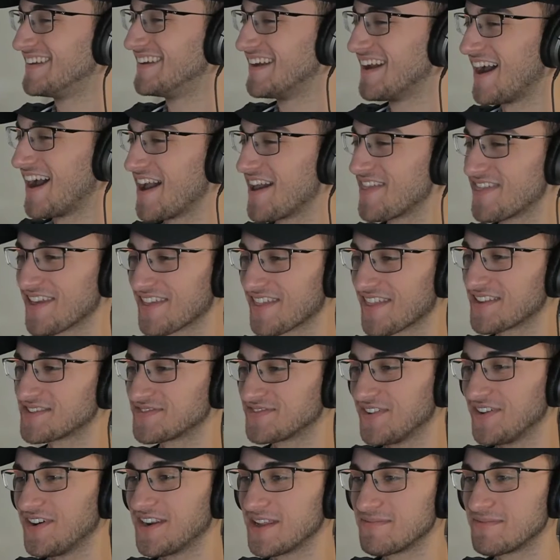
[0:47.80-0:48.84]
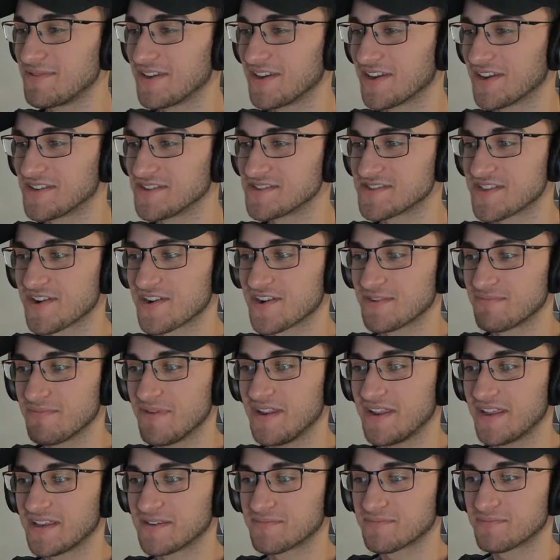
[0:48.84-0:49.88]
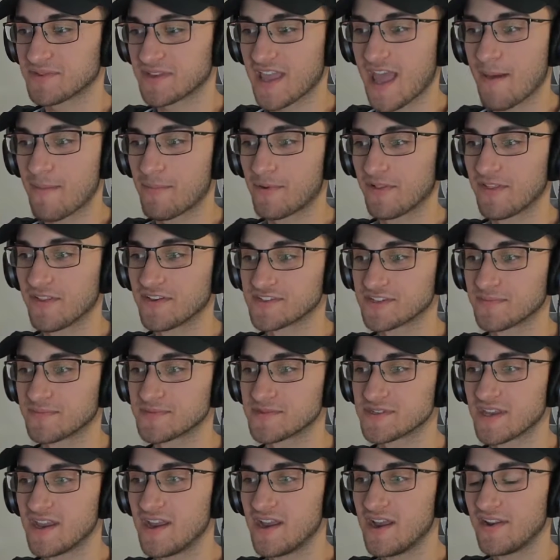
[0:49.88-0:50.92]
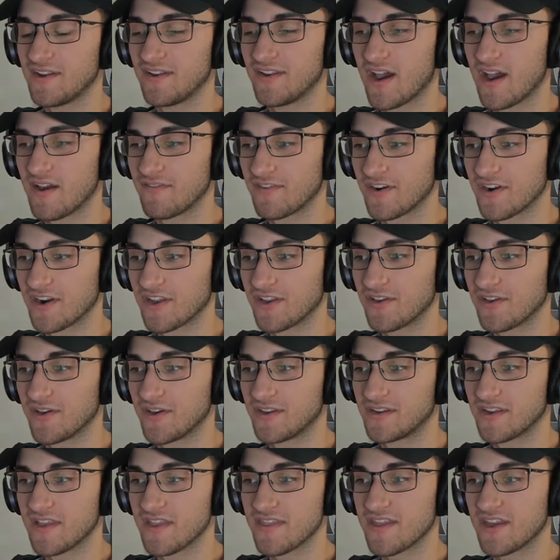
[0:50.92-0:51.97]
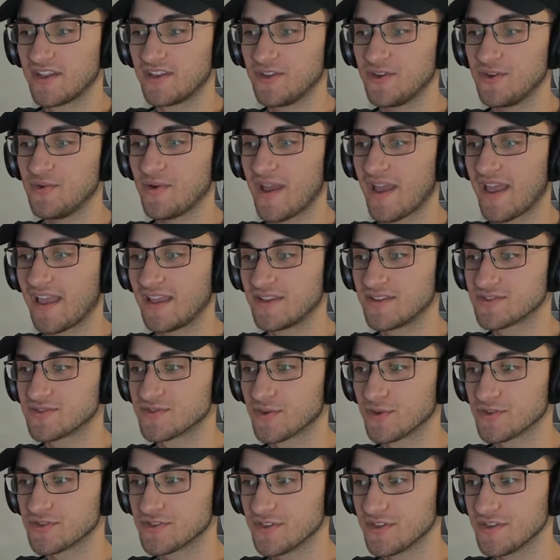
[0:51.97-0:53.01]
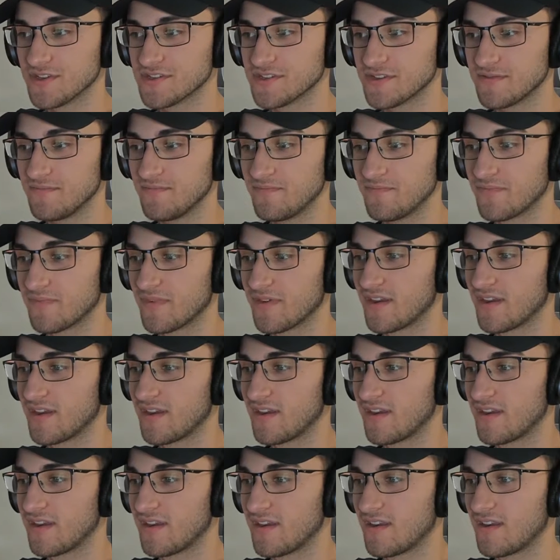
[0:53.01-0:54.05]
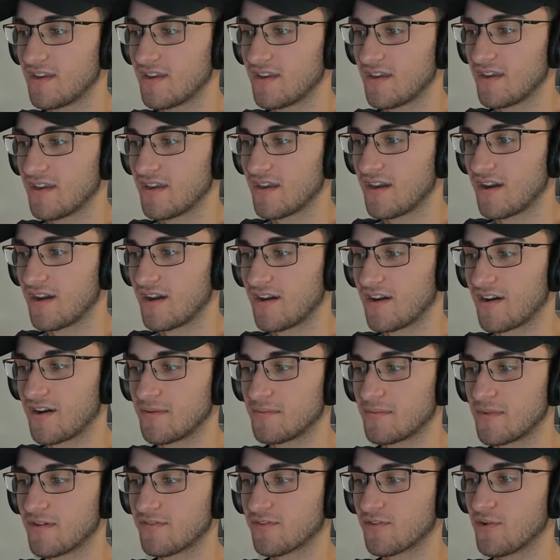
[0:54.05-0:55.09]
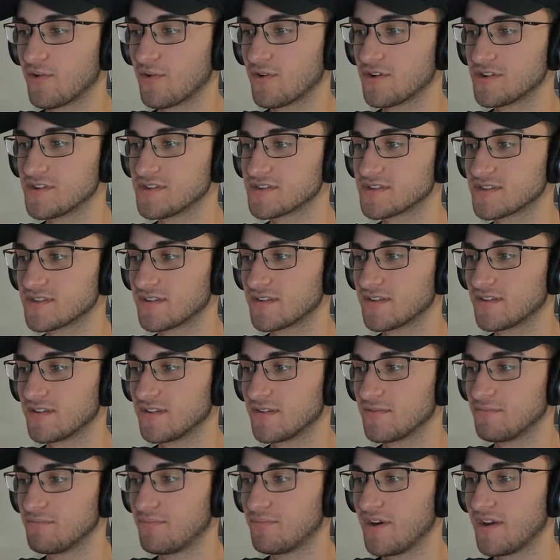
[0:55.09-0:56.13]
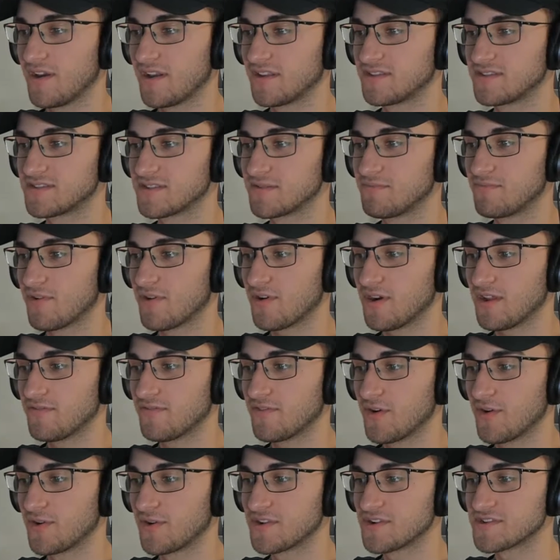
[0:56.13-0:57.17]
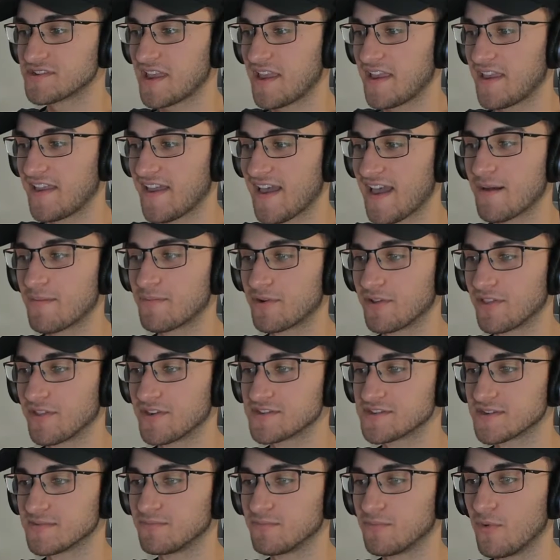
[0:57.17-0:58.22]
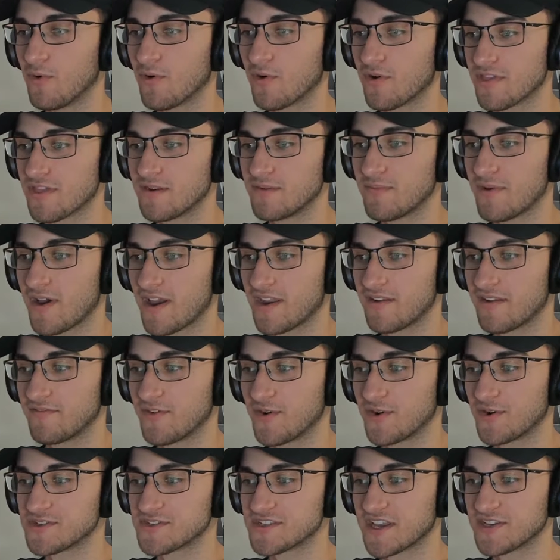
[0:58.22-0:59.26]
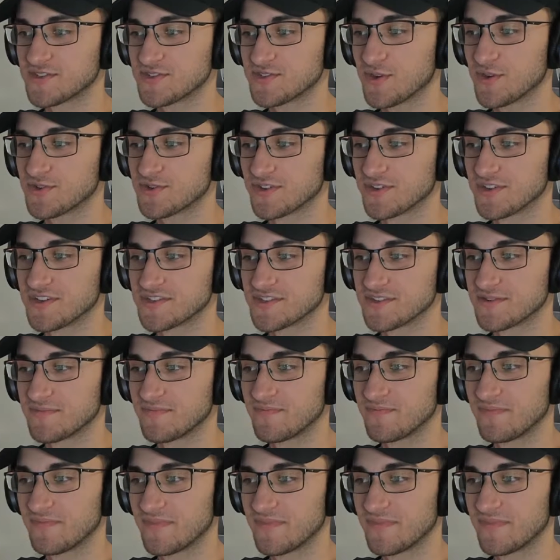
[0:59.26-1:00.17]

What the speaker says: I think that's funny because they're admitting capitalism's not very good. They do hate socialism, of course, but Bernie voters hate capitalism more than Biden voters hate socialism.